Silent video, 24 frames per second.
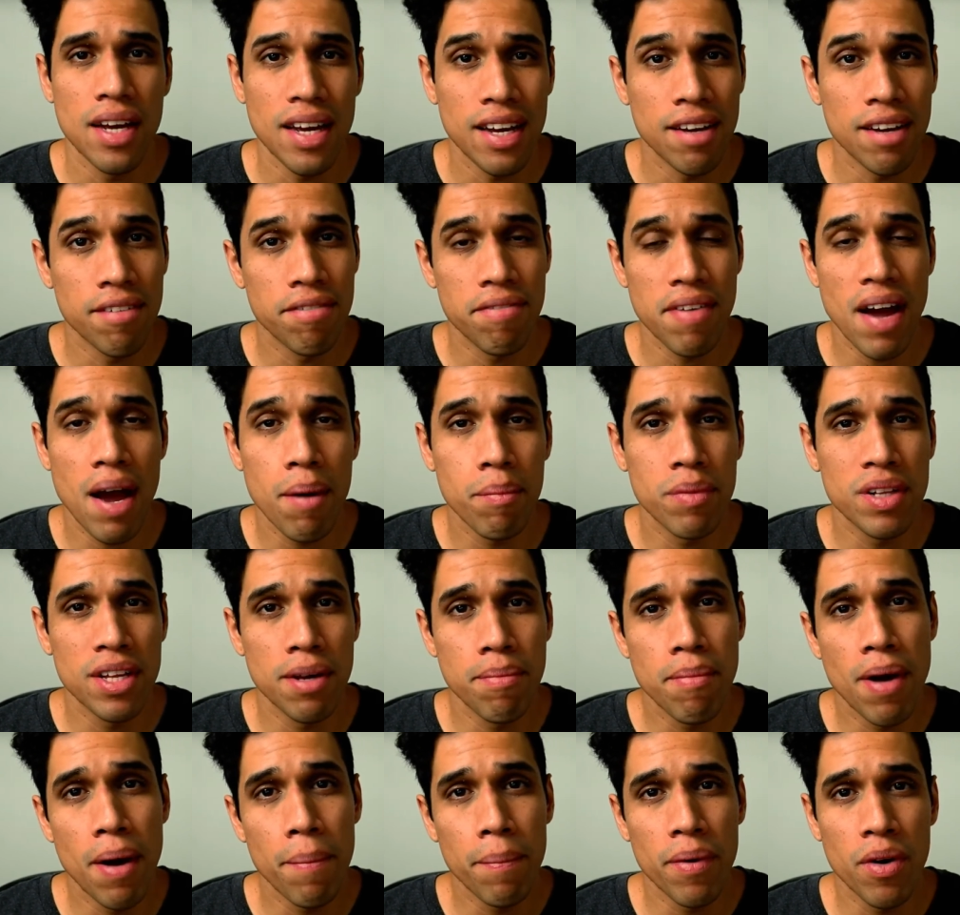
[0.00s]
A family
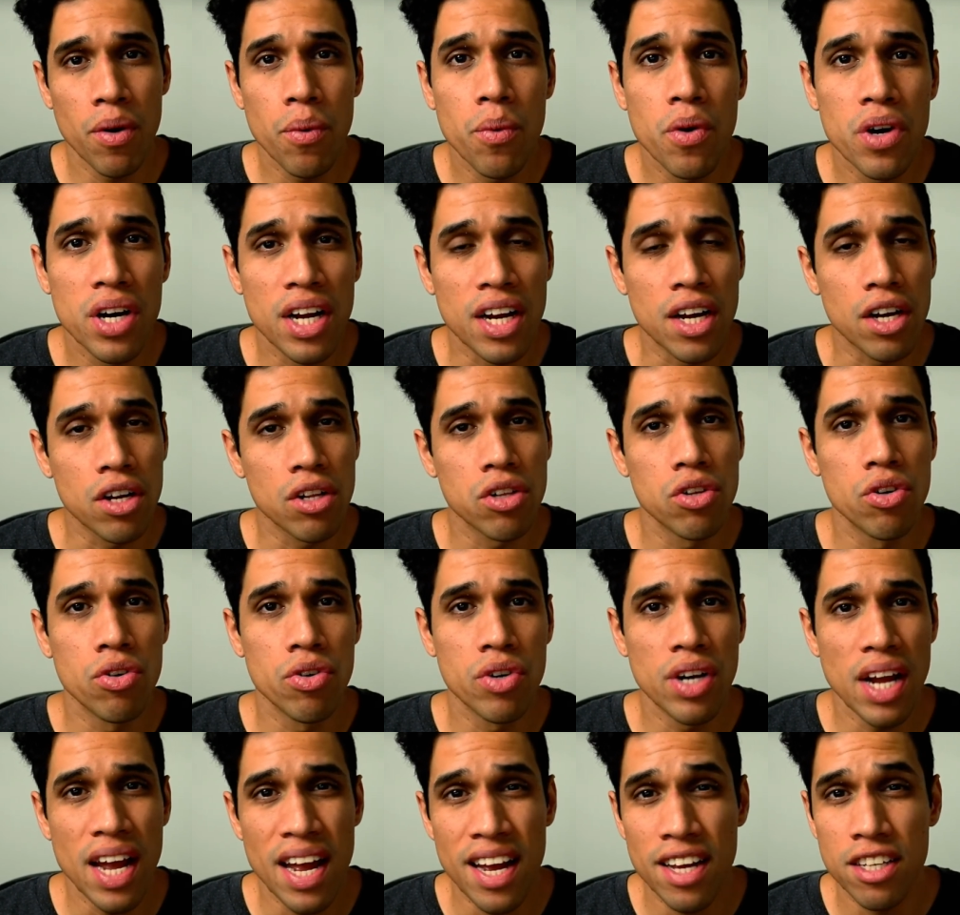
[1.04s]
member would
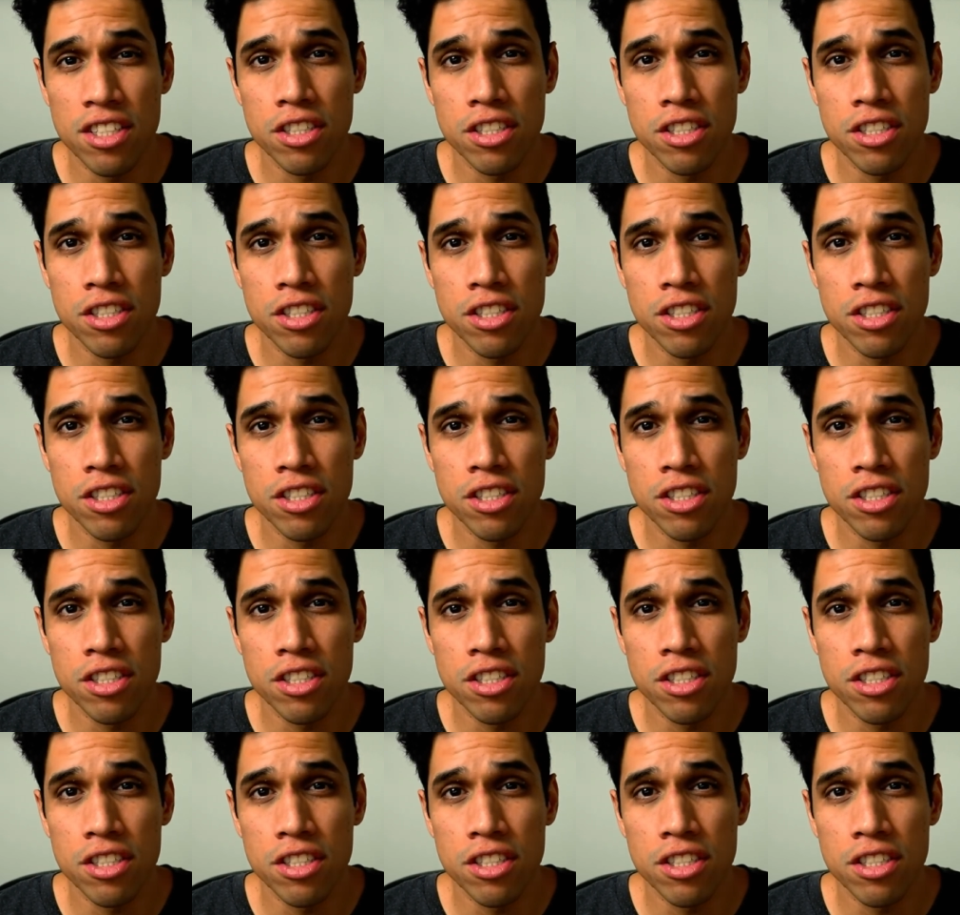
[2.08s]
include a